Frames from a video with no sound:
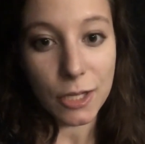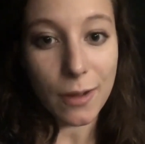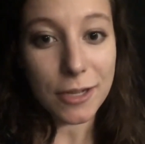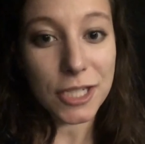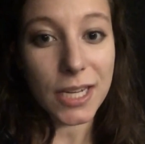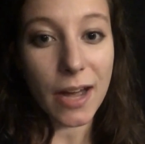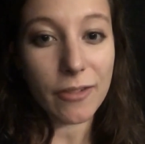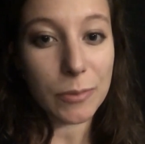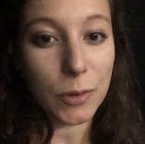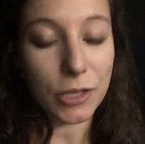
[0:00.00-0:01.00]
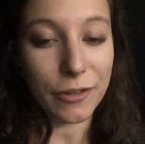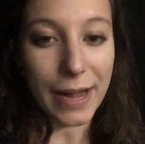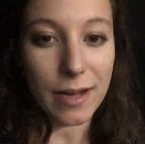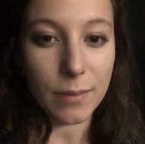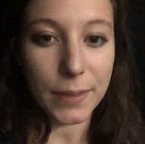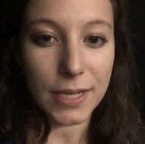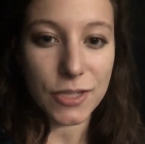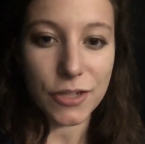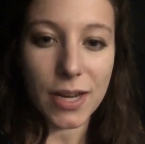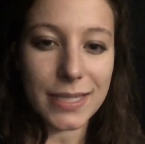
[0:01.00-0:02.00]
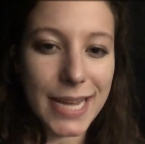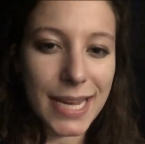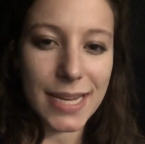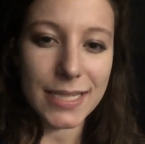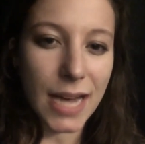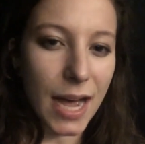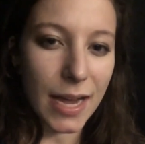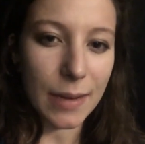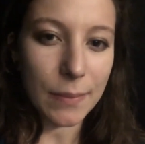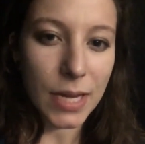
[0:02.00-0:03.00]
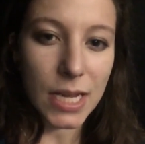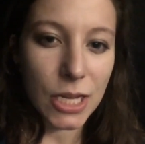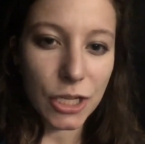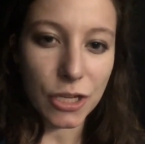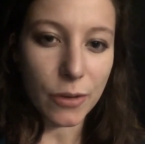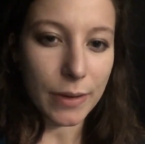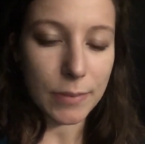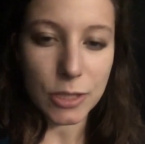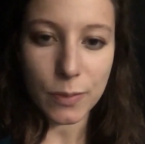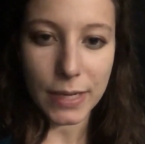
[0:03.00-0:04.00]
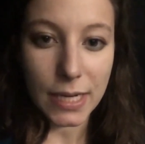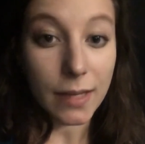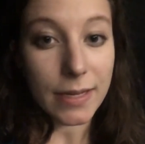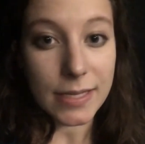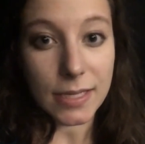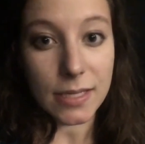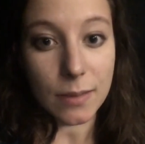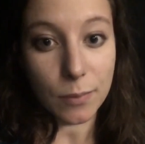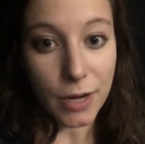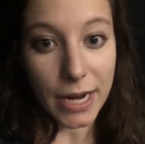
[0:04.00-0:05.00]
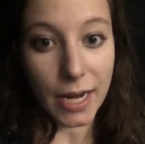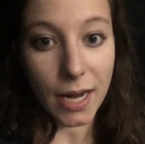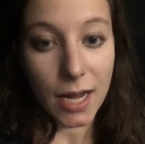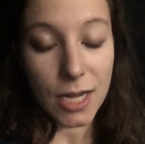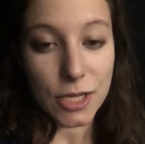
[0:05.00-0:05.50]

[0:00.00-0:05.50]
you actually cover more ground because you're not taking time, in between unless it's a break.